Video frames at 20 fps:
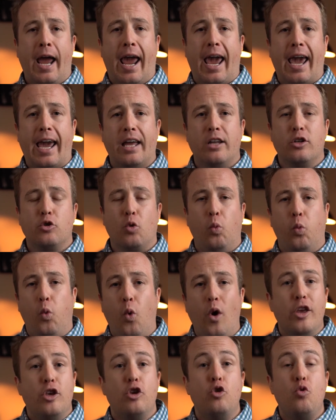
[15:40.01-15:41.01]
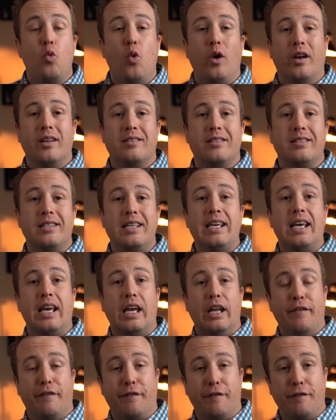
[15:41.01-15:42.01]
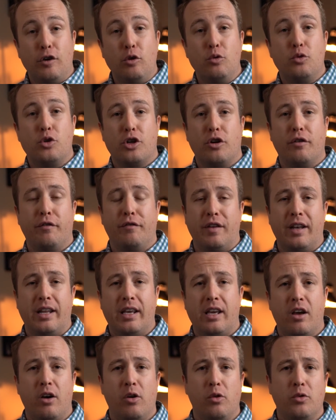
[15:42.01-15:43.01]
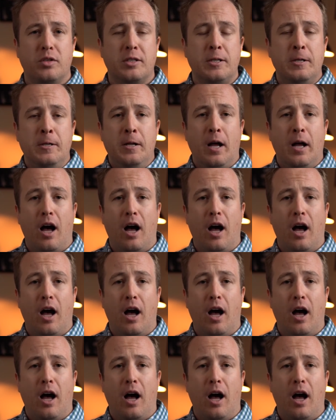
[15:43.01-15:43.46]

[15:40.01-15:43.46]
and what you want to see in future videos,